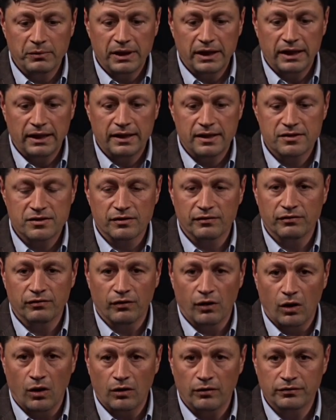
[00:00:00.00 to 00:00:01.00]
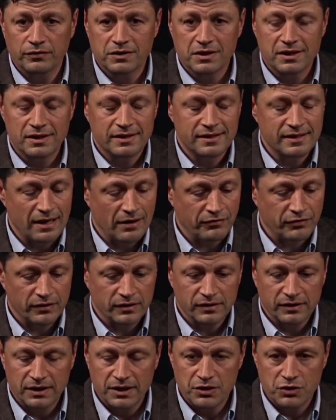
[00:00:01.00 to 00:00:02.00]
It has evolved
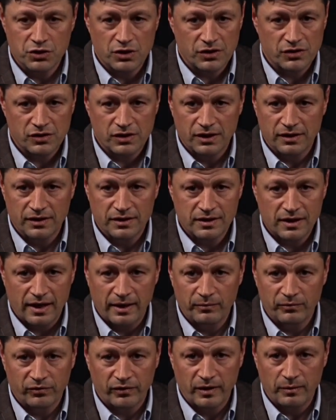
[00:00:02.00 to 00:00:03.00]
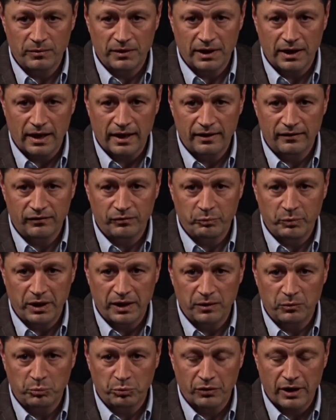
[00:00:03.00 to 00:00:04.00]
definitely just in the time frame that I've
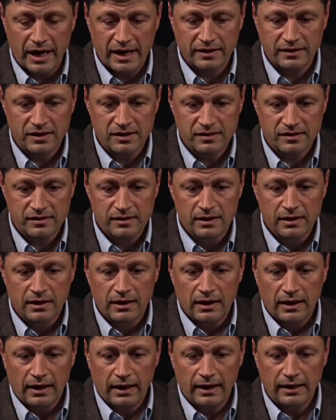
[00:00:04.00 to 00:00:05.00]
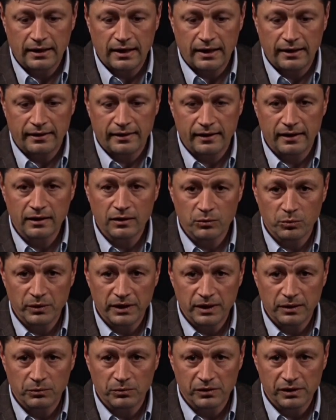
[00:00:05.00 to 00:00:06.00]
been in practice, and I think
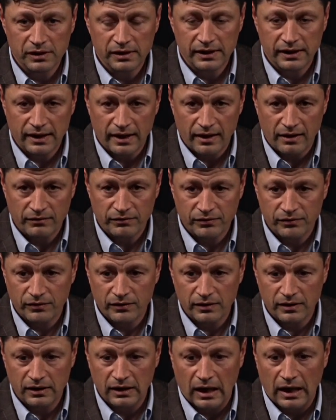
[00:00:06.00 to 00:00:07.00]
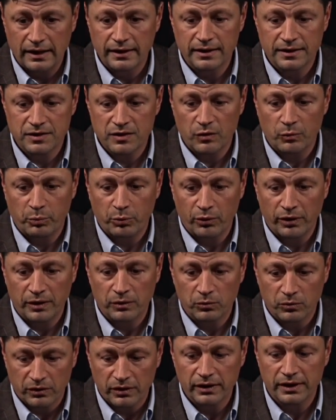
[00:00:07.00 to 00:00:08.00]
we really have gotten it to the
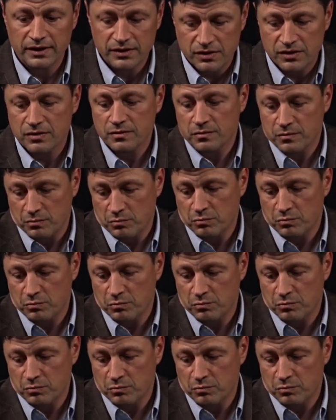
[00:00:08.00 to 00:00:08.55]
point where it's,